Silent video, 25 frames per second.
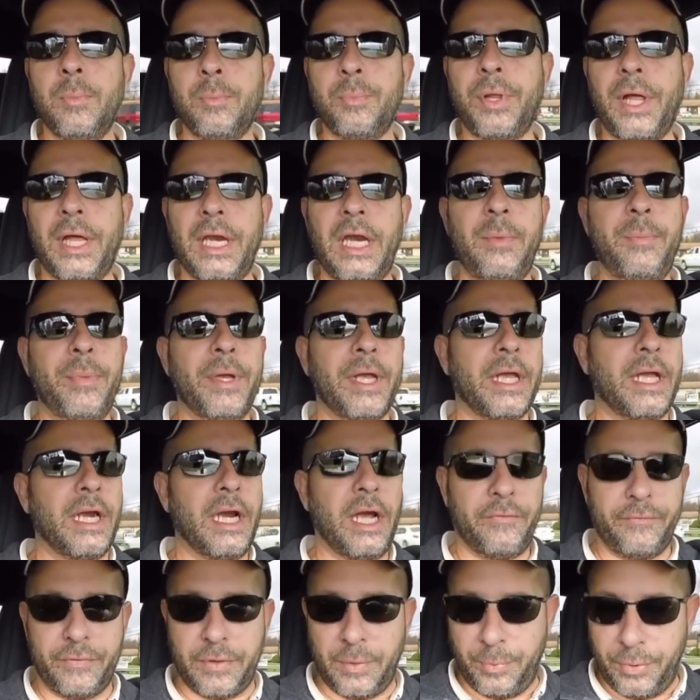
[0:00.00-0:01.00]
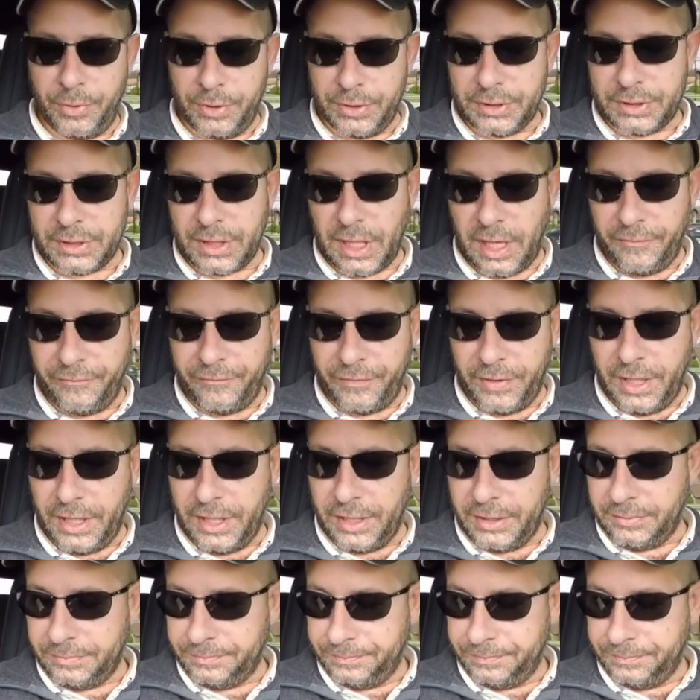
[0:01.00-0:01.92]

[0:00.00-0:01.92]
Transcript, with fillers: Plenty big enough to put stuff in.